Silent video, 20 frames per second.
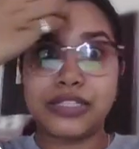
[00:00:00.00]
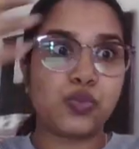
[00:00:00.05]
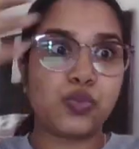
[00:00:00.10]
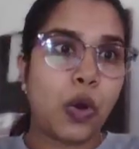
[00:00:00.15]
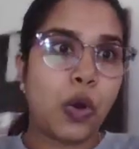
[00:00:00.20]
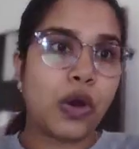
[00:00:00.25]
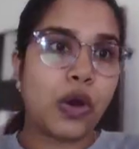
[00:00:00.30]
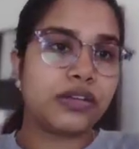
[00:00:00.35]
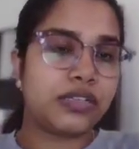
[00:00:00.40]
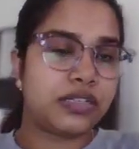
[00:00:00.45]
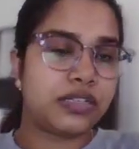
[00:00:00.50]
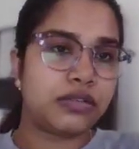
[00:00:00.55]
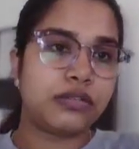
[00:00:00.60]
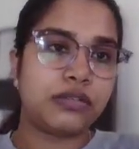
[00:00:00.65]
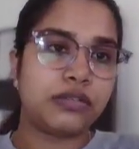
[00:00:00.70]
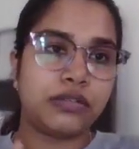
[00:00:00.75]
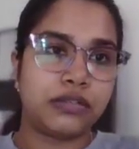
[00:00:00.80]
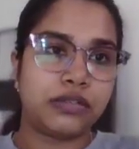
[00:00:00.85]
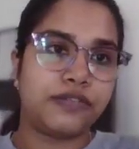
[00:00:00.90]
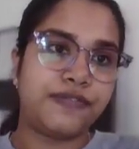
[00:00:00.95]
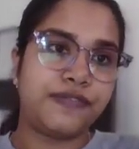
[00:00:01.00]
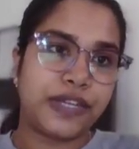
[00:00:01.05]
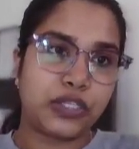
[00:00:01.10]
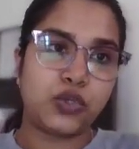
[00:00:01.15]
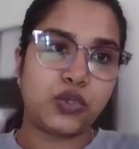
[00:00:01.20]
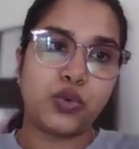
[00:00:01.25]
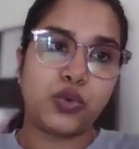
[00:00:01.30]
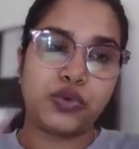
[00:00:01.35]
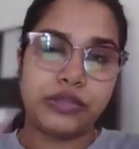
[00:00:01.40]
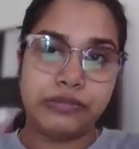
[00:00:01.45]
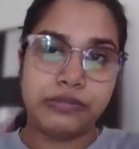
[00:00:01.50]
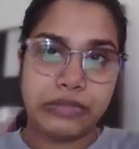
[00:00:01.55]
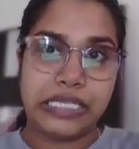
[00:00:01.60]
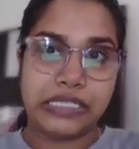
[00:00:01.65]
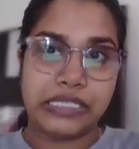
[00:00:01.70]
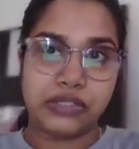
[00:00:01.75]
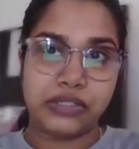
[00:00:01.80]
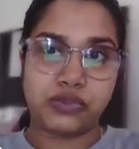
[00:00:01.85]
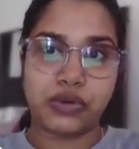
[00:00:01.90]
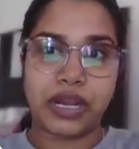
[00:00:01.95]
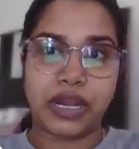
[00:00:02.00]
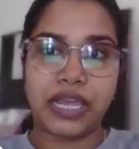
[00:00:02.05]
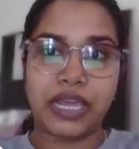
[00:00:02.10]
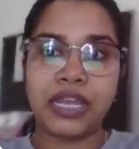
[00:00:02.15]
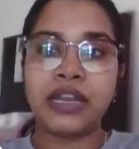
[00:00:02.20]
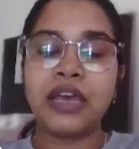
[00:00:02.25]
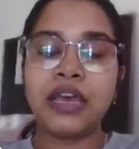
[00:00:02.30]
what factorial means, right?